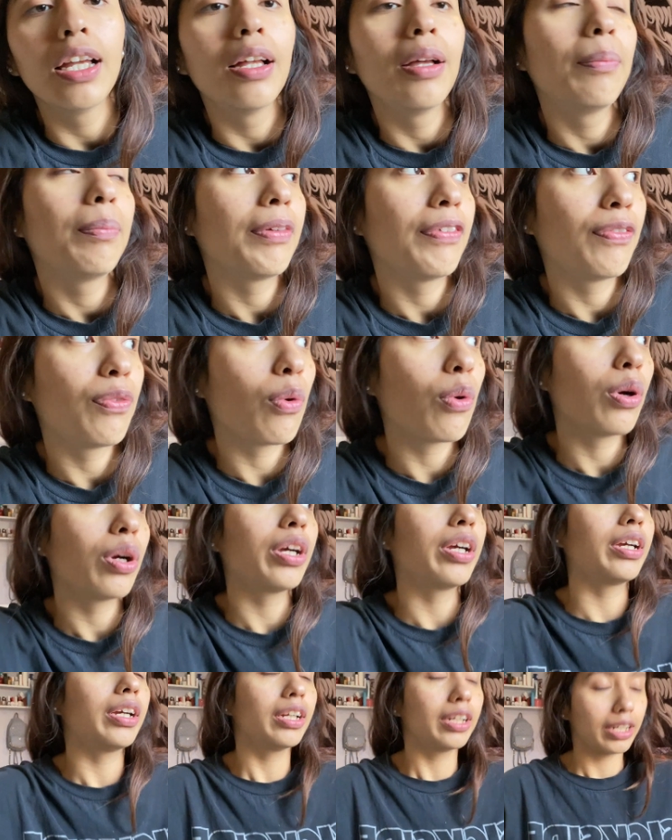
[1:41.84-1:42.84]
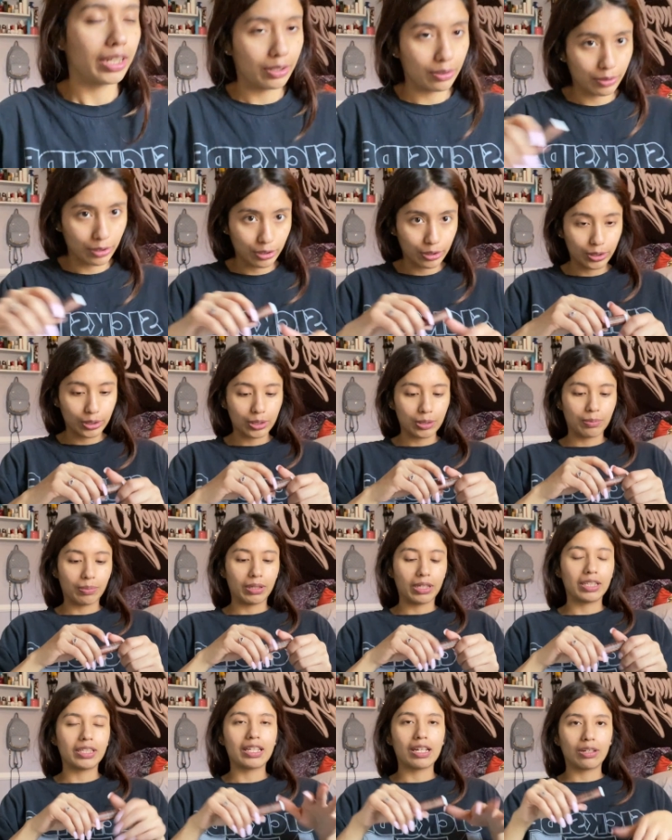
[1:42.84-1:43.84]
Before it used to
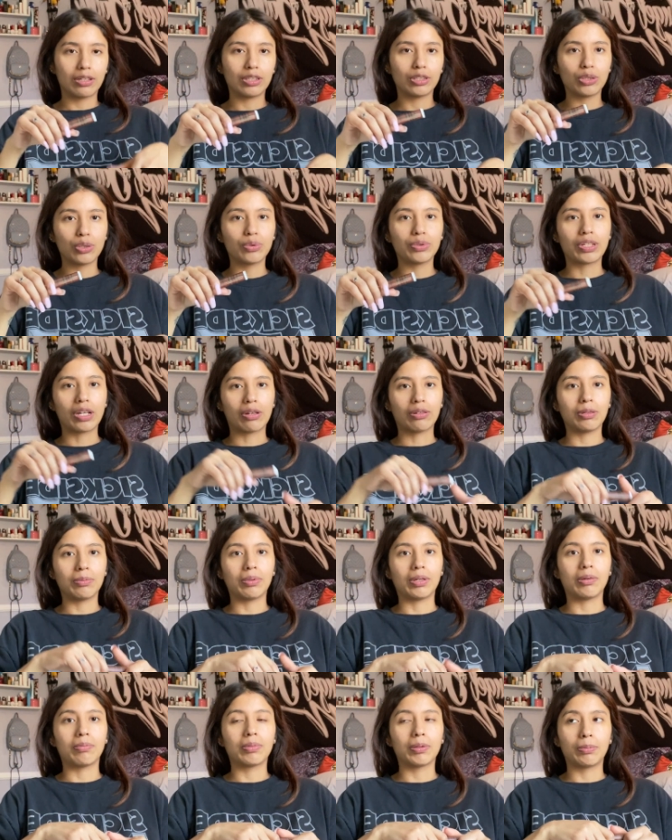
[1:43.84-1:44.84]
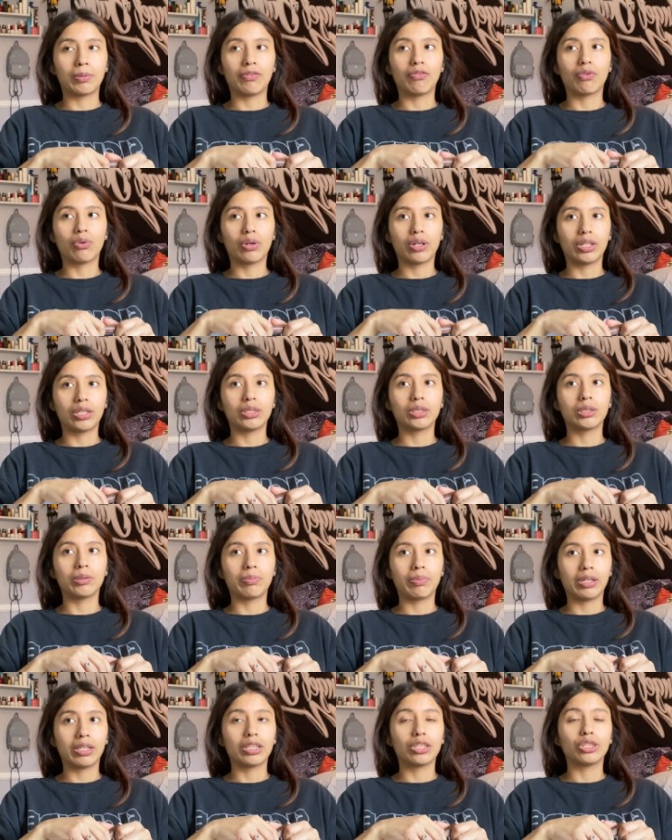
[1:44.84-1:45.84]
be it, it toned down a bit, but before it used to
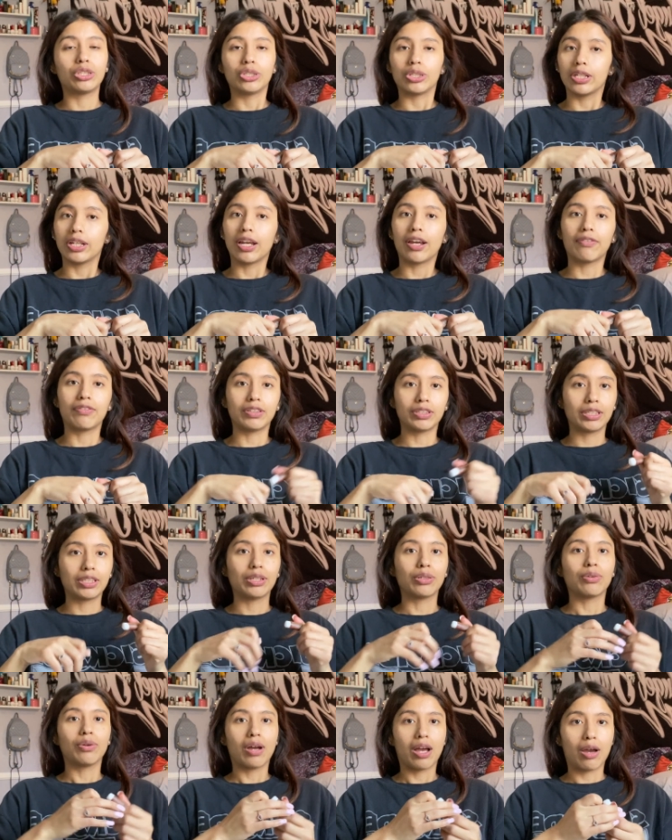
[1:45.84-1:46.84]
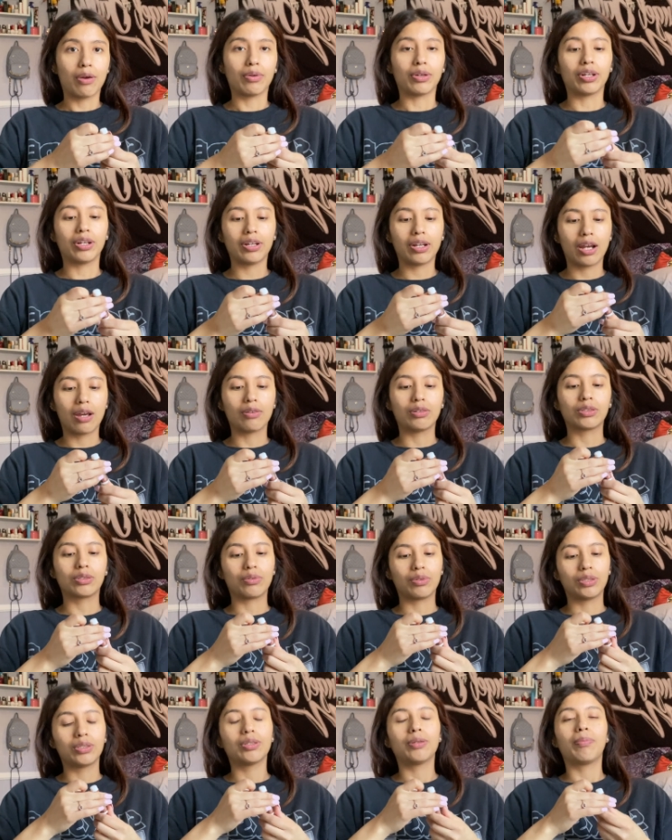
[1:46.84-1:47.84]
be legit every single hour I was
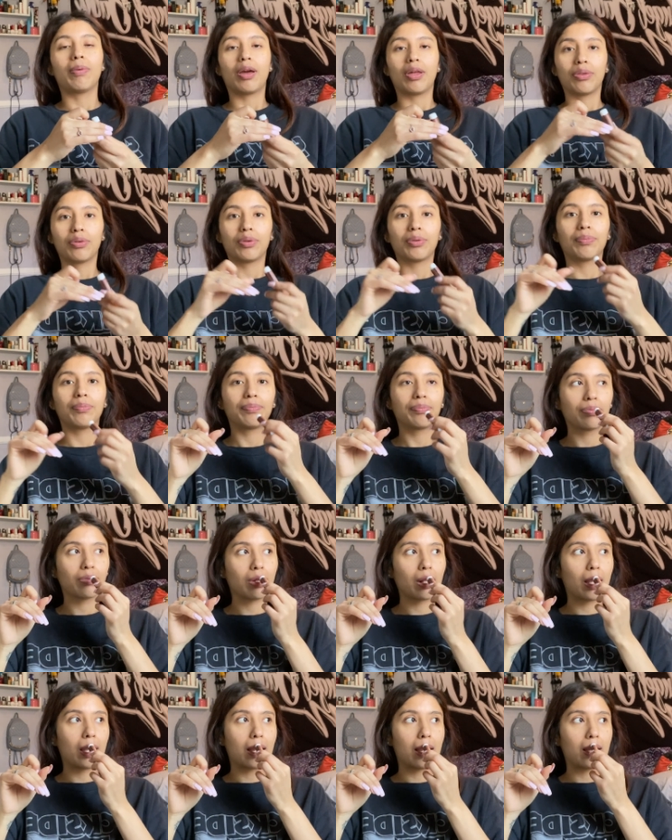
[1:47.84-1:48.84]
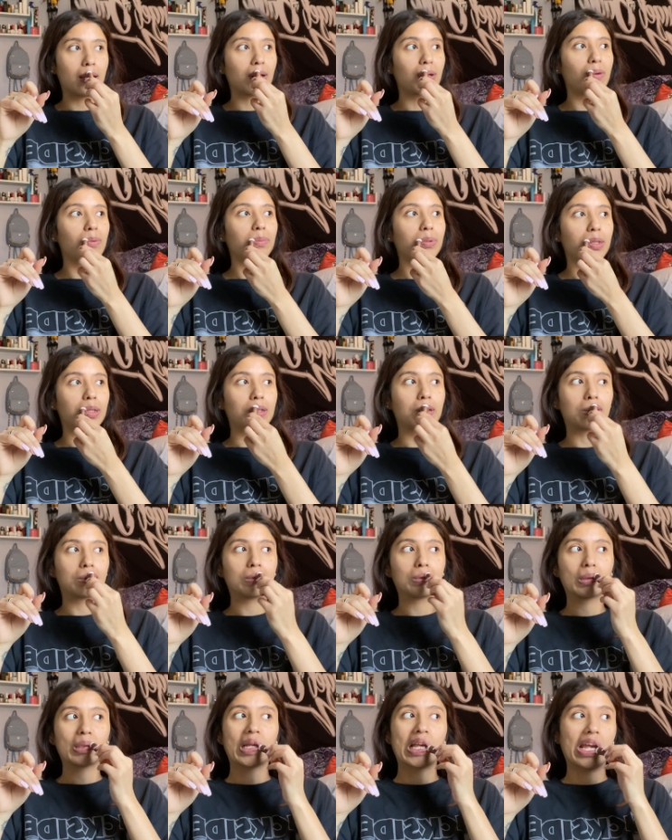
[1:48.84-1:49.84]
going to the bathroom. I had to go pee
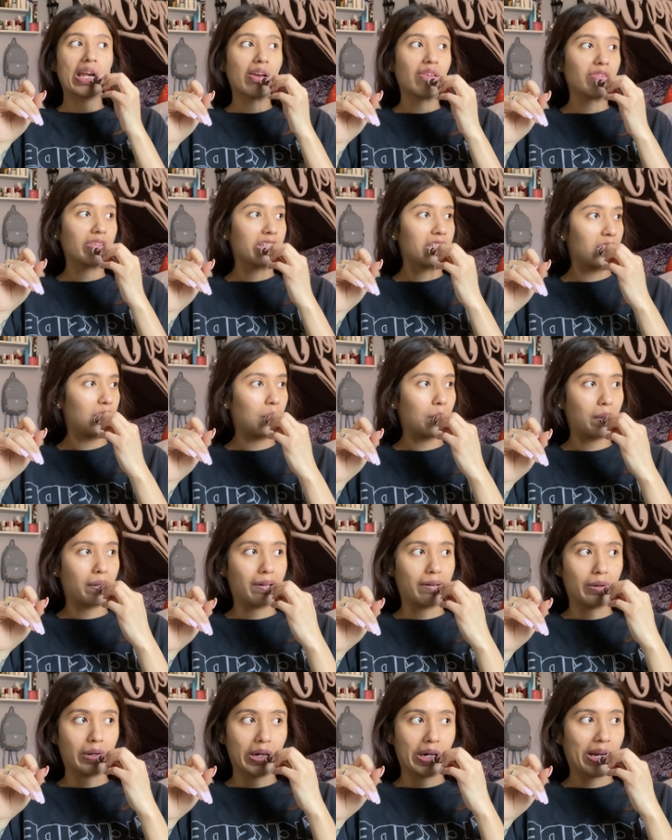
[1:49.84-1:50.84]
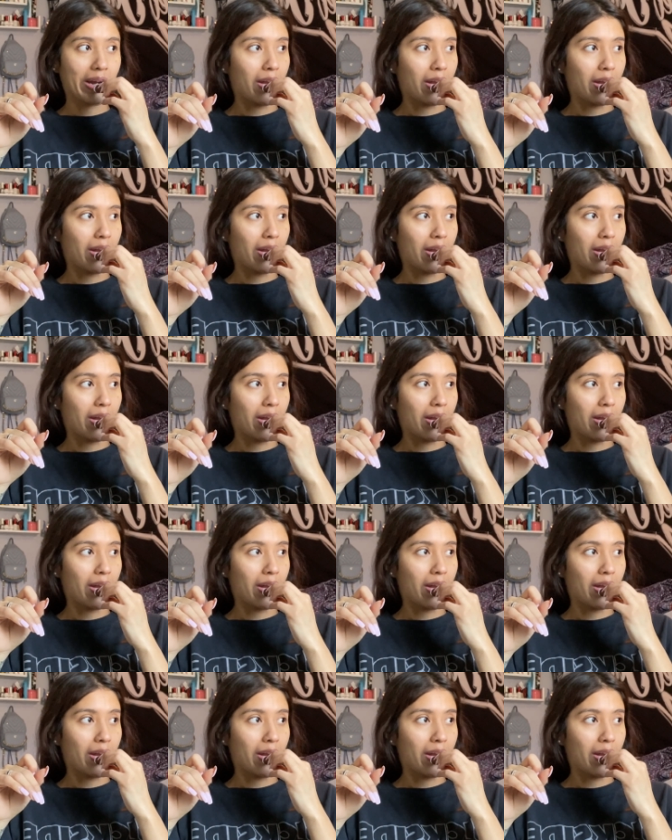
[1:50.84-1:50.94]
every single hour.